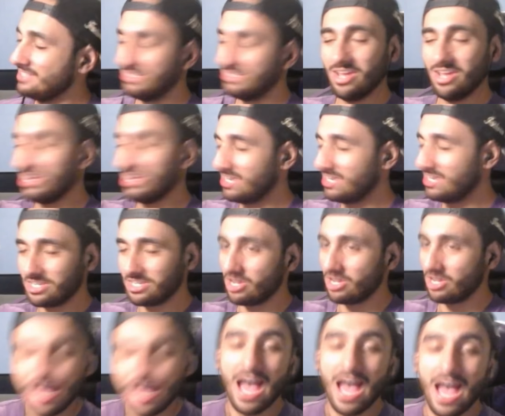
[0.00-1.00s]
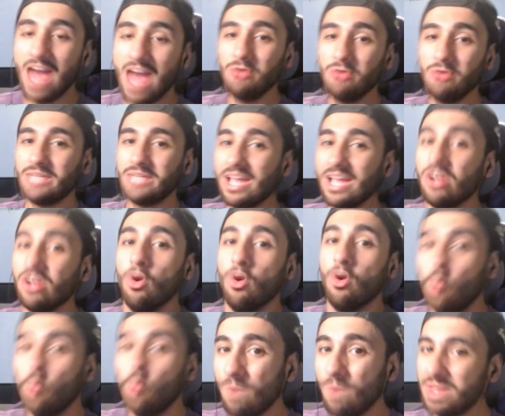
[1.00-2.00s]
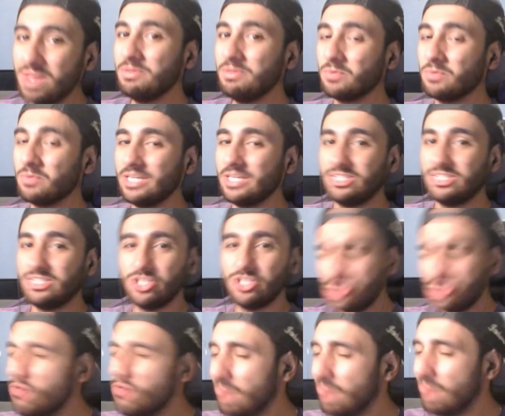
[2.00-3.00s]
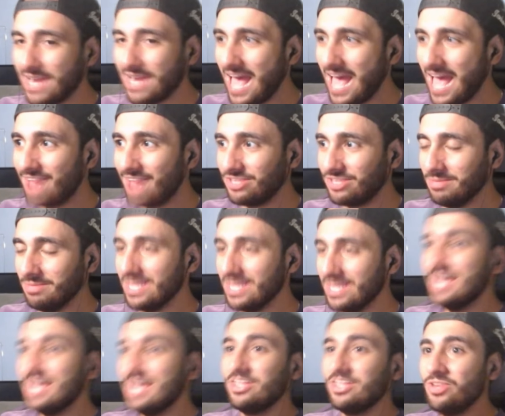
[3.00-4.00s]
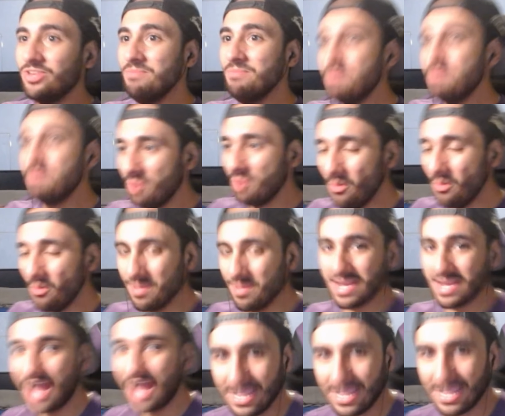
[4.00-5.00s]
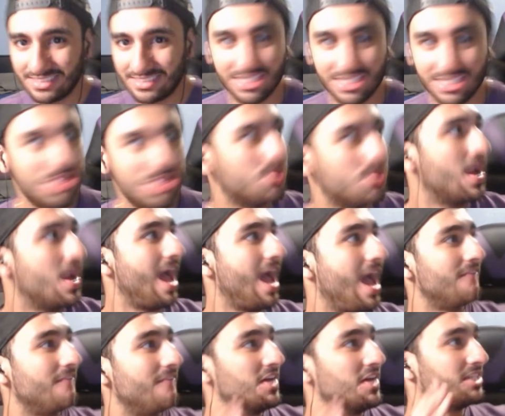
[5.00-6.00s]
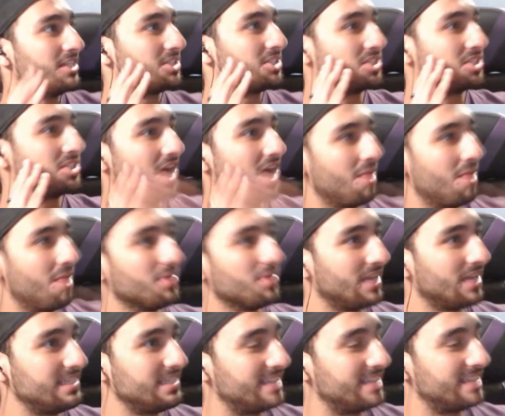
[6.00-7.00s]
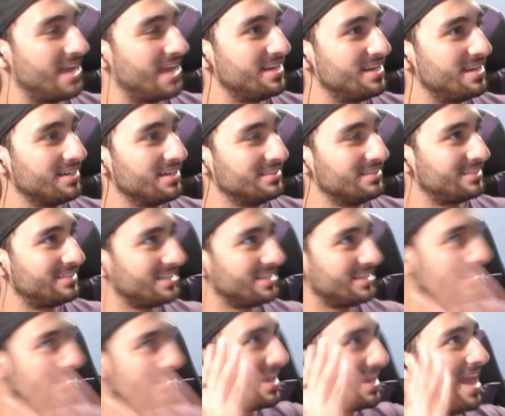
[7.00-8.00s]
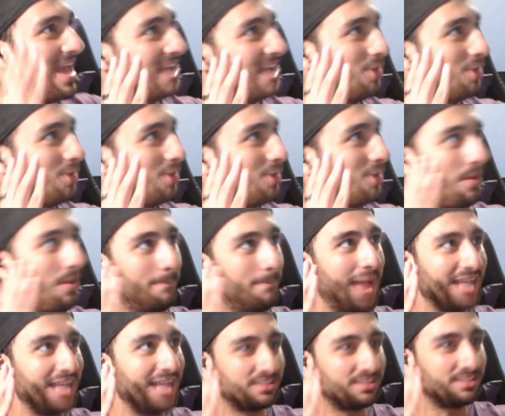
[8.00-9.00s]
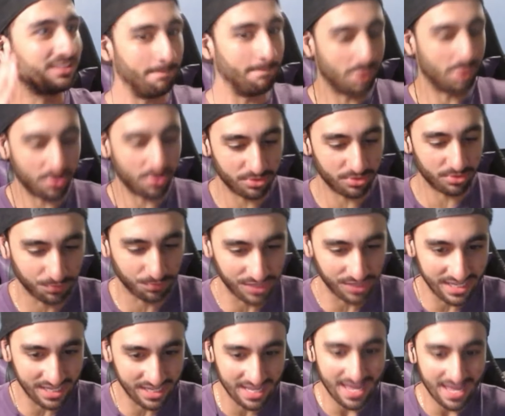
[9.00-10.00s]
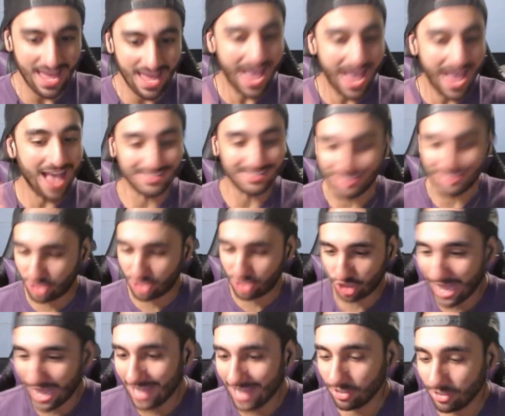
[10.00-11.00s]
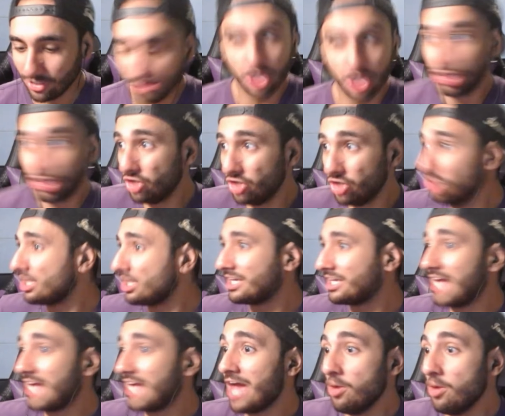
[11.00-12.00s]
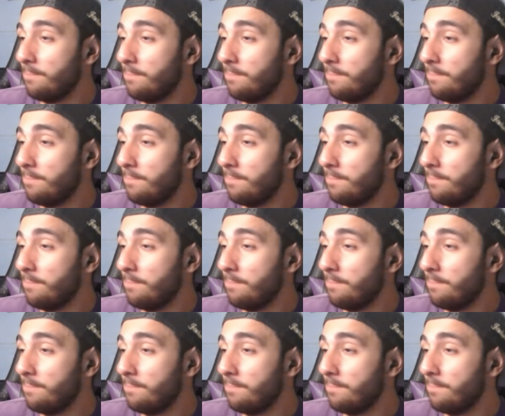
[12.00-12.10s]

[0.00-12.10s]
No. I don't care what family relation you might have to me. The moment I see you have Dahmer-like tendencies and go on a mass murder spree as a child, you're lucky I